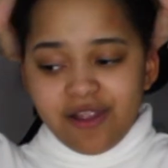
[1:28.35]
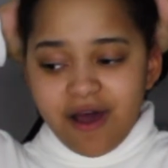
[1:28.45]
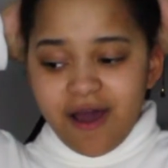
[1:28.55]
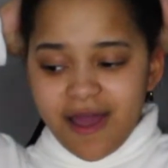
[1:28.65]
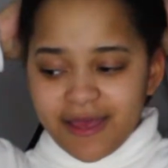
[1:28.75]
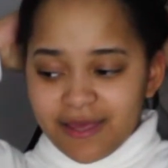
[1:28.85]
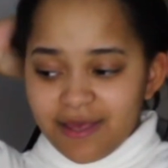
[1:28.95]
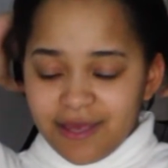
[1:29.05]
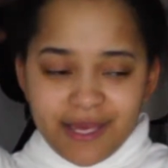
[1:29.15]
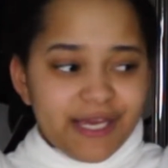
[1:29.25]
a lot.
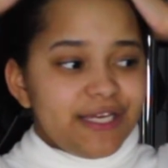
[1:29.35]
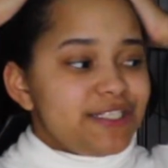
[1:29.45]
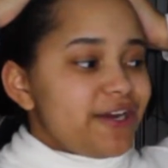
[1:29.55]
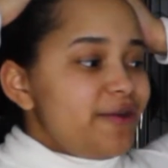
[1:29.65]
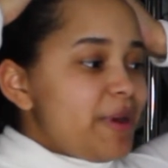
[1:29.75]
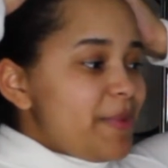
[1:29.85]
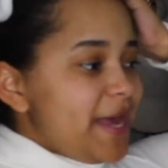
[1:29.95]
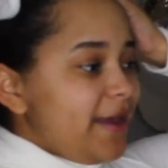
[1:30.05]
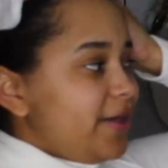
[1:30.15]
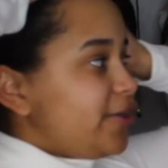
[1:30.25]
Sorry about my
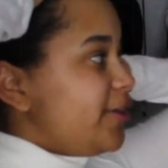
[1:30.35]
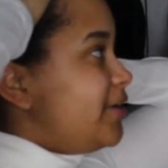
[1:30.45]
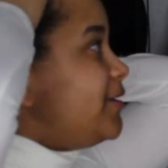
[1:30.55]
hair.